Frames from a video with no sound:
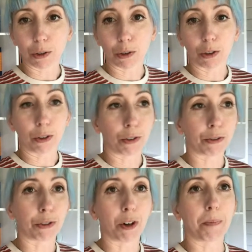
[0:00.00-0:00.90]
or
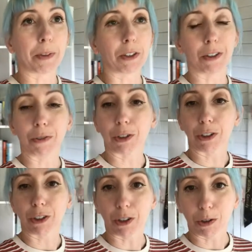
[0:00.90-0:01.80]
from the tone of
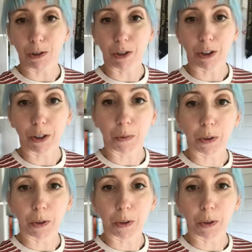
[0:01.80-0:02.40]
voice that you use on